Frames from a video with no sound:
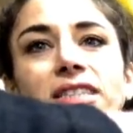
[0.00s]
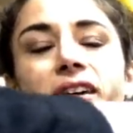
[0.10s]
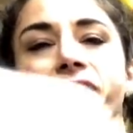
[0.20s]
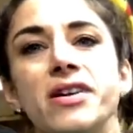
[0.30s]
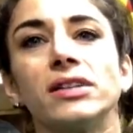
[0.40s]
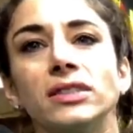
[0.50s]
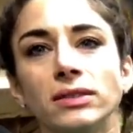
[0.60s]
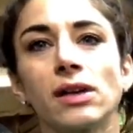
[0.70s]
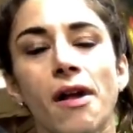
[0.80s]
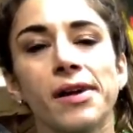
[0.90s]
Sprint back
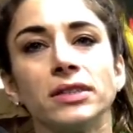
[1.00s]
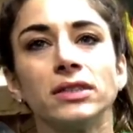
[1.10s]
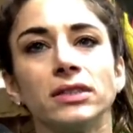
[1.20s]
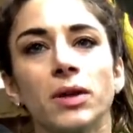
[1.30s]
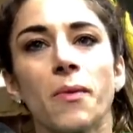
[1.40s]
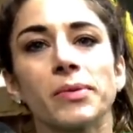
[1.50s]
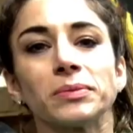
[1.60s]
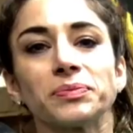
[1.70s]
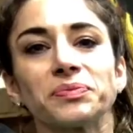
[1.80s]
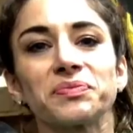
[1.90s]
50 feet, heavier
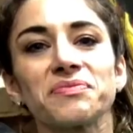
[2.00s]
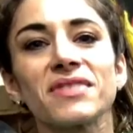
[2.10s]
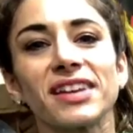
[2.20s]
stone to shoulder.